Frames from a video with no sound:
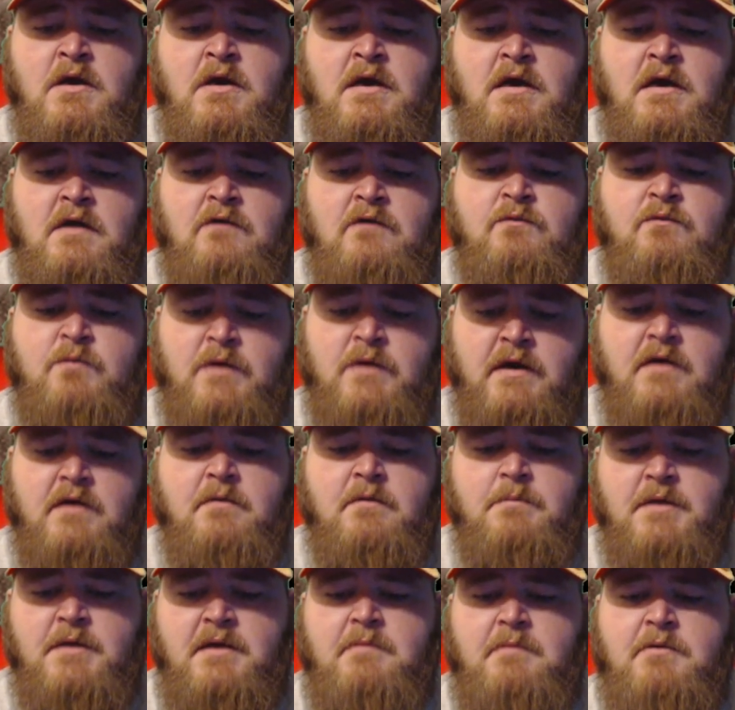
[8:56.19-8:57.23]
is when
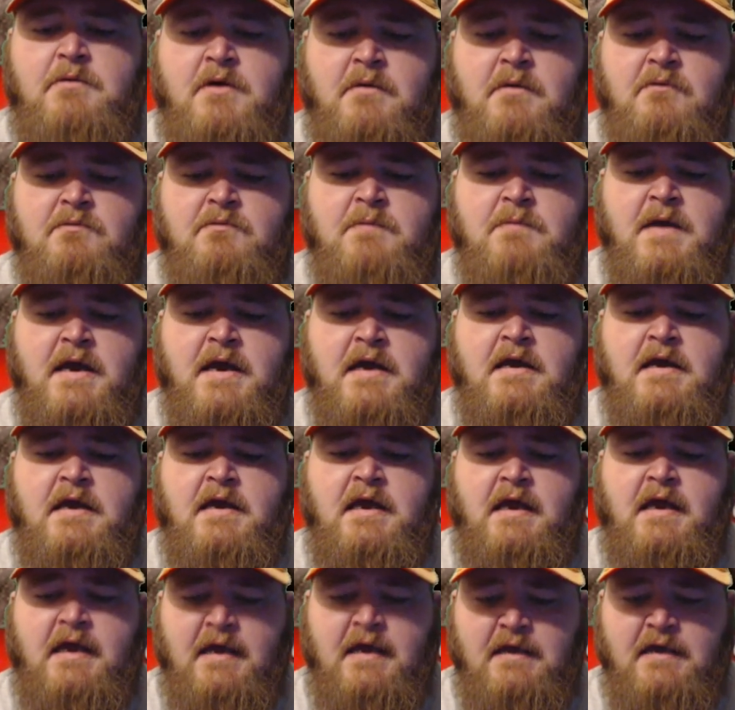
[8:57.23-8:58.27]
Khabib comes back,
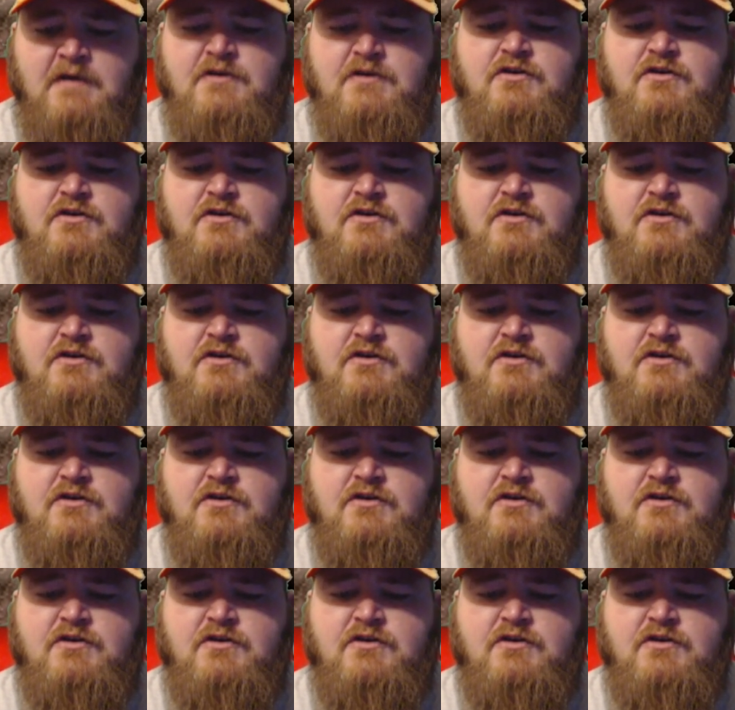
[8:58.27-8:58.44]
he